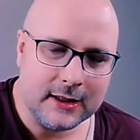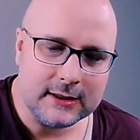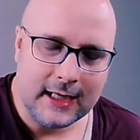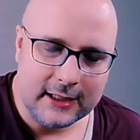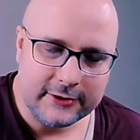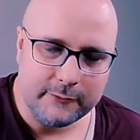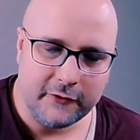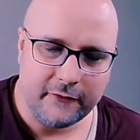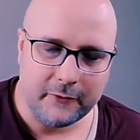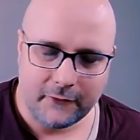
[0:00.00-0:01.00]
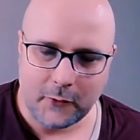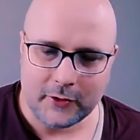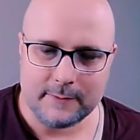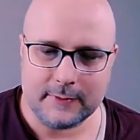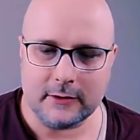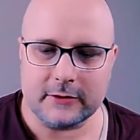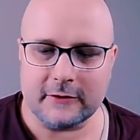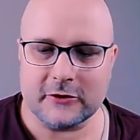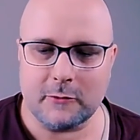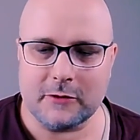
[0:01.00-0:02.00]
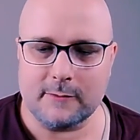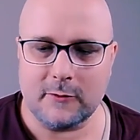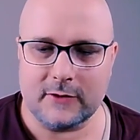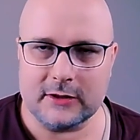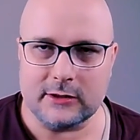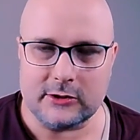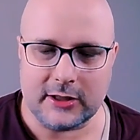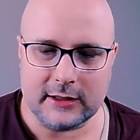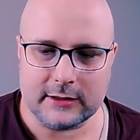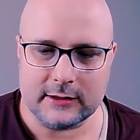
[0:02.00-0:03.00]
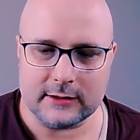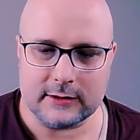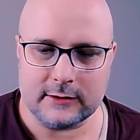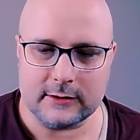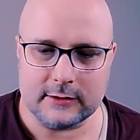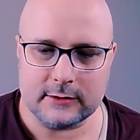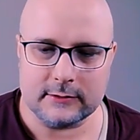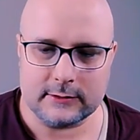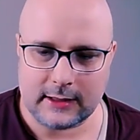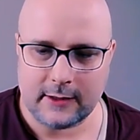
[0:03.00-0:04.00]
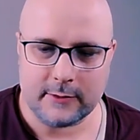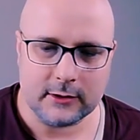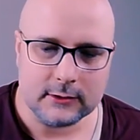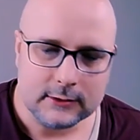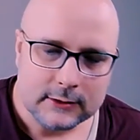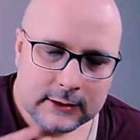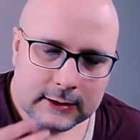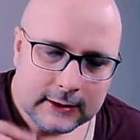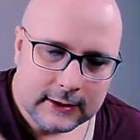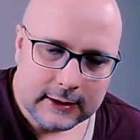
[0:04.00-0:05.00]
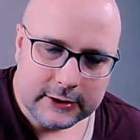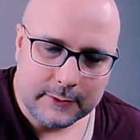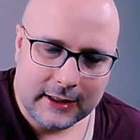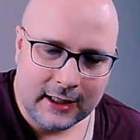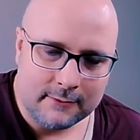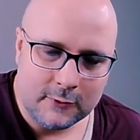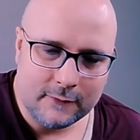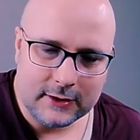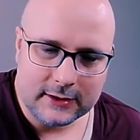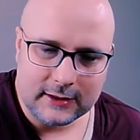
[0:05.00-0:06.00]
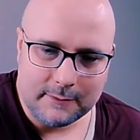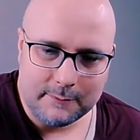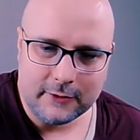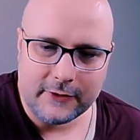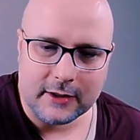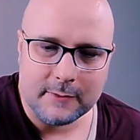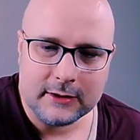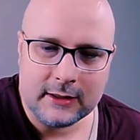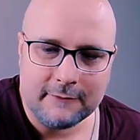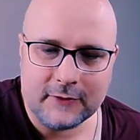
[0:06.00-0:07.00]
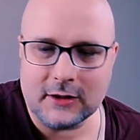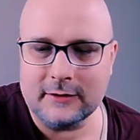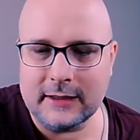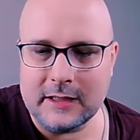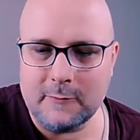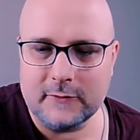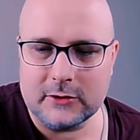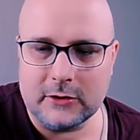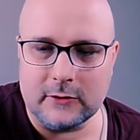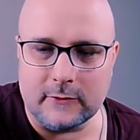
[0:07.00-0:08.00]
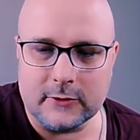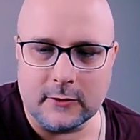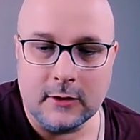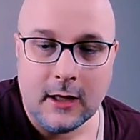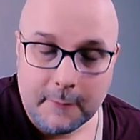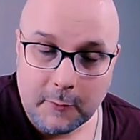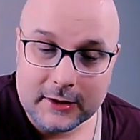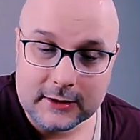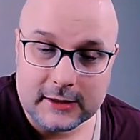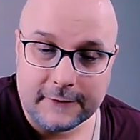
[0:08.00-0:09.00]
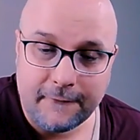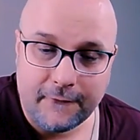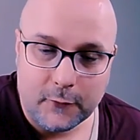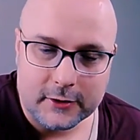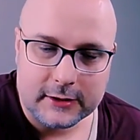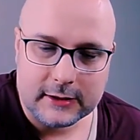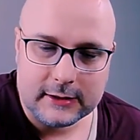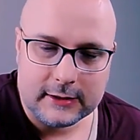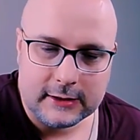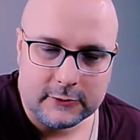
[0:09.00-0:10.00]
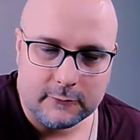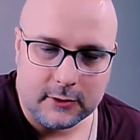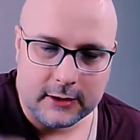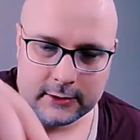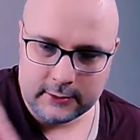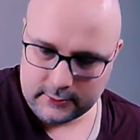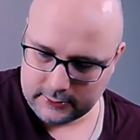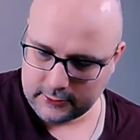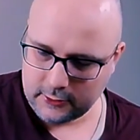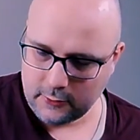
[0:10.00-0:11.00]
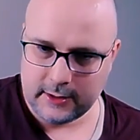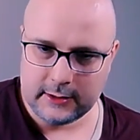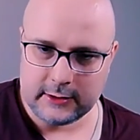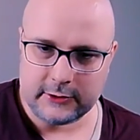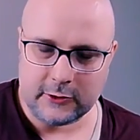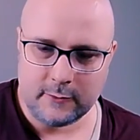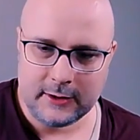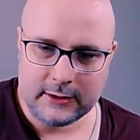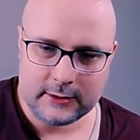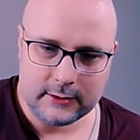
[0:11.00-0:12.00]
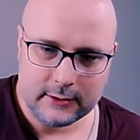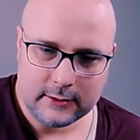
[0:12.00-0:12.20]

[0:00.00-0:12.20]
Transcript: because he has to move before he builds, and there's nowhere to move that's adjacent to the tower. So he can't move this and then build there. But then I forgot, oh, yeah, he moves two. So, but what it does, it forces this one to go in and dome it.